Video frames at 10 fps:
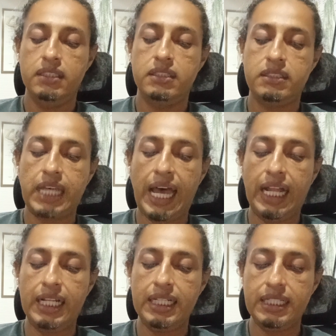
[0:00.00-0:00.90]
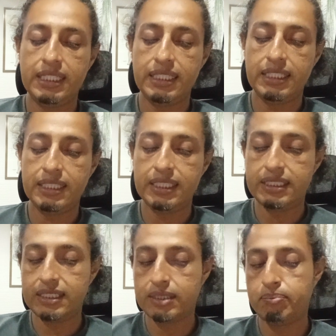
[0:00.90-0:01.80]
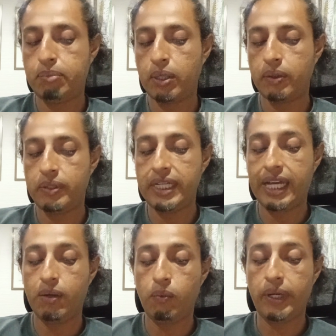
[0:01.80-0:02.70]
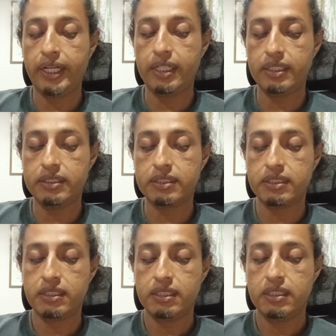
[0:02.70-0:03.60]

Salisbury, and Wales.